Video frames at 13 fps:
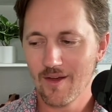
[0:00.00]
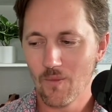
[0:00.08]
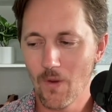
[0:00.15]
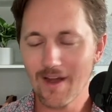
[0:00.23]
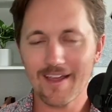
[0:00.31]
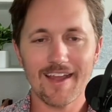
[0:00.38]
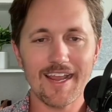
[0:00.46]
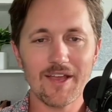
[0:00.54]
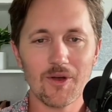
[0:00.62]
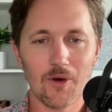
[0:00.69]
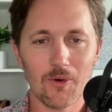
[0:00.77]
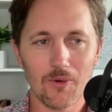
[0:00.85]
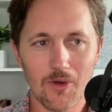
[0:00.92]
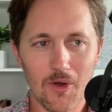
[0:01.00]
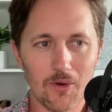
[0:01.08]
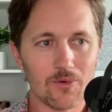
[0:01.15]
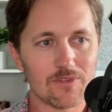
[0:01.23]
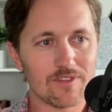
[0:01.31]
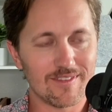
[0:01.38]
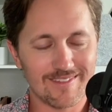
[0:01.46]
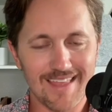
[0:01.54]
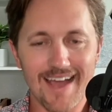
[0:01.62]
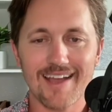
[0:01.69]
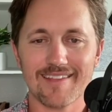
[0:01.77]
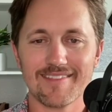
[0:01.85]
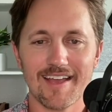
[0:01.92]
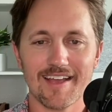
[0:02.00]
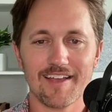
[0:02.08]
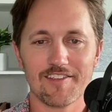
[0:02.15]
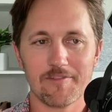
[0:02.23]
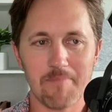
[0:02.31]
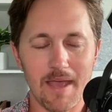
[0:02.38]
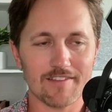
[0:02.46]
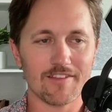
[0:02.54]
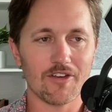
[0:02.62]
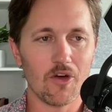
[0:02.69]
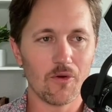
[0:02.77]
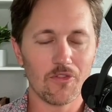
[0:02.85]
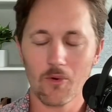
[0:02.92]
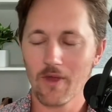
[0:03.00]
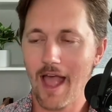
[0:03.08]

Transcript: what gringo goes to Zacatecas, Mexico?